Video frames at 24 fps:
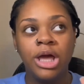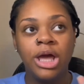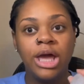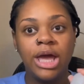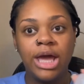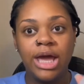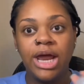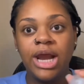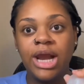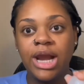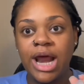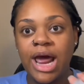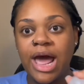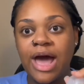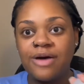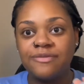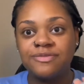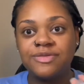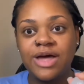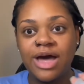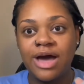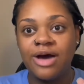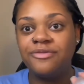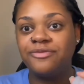and
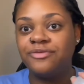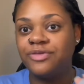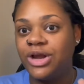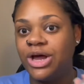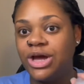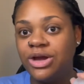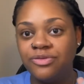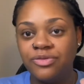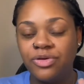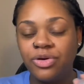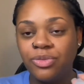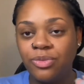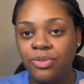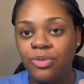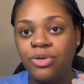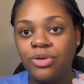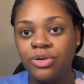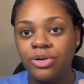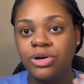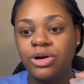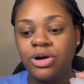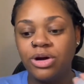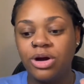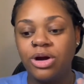have to have flavored
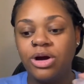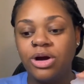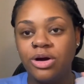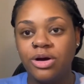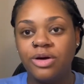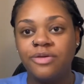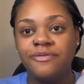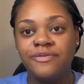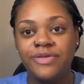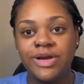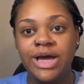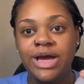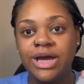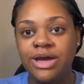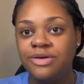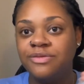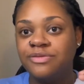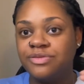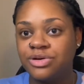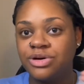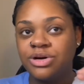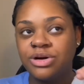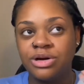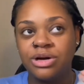water or
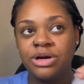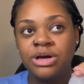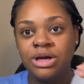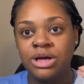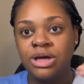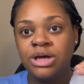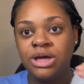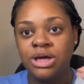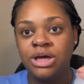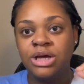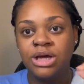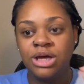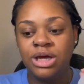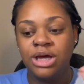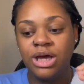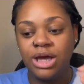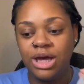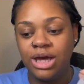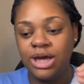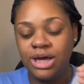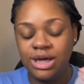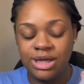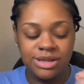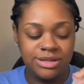flavor,
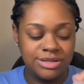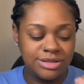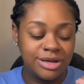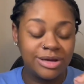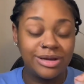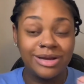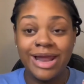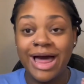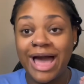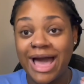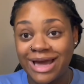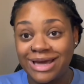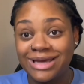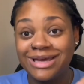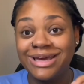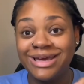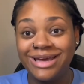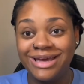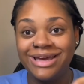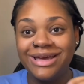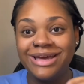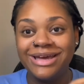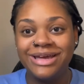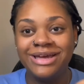and they're
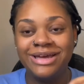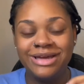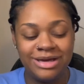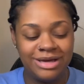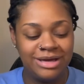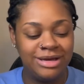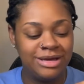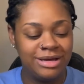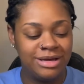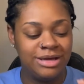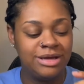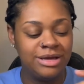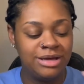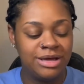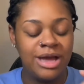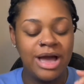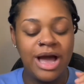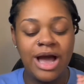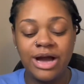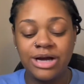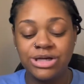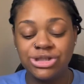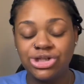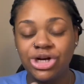lacking
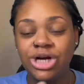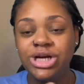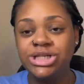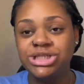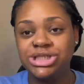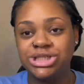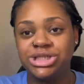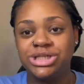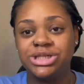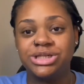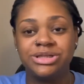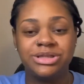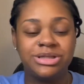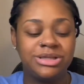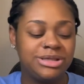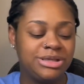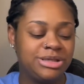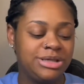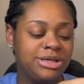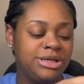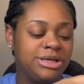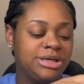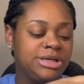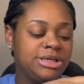hydration.
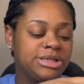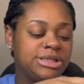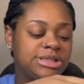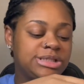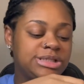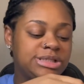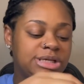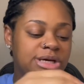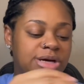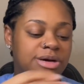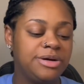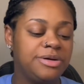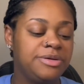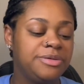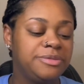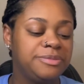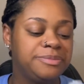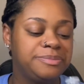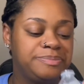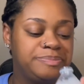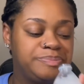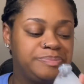So